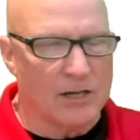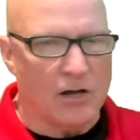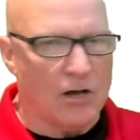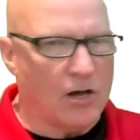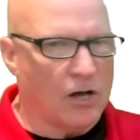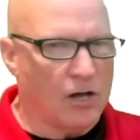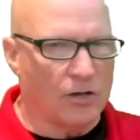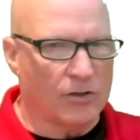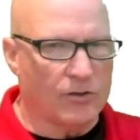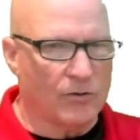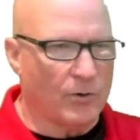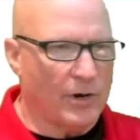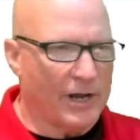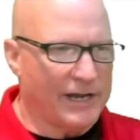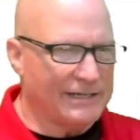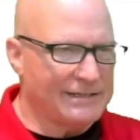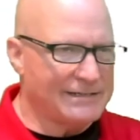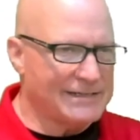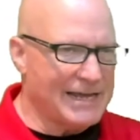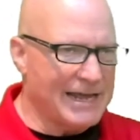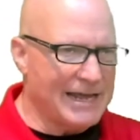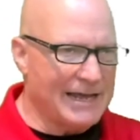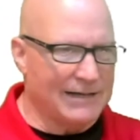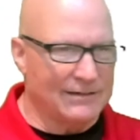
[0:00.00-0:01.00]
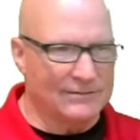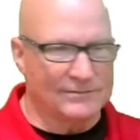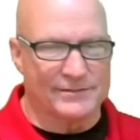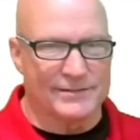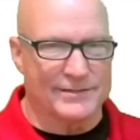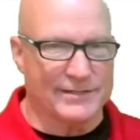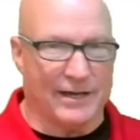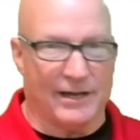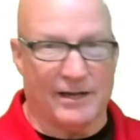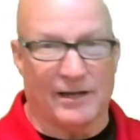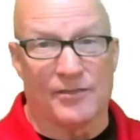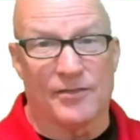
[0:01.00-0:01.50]
all the way down
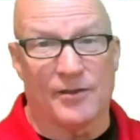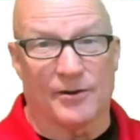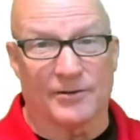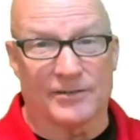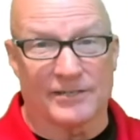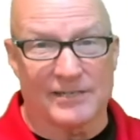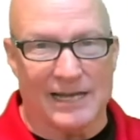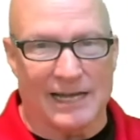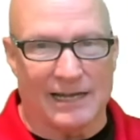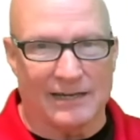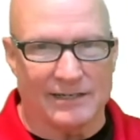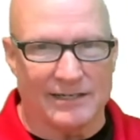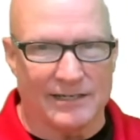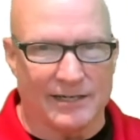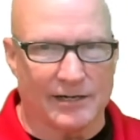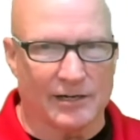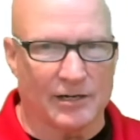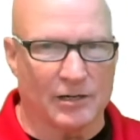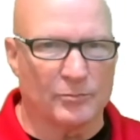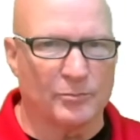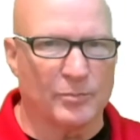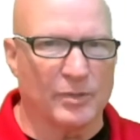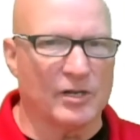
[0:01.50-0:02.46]
to other down here, but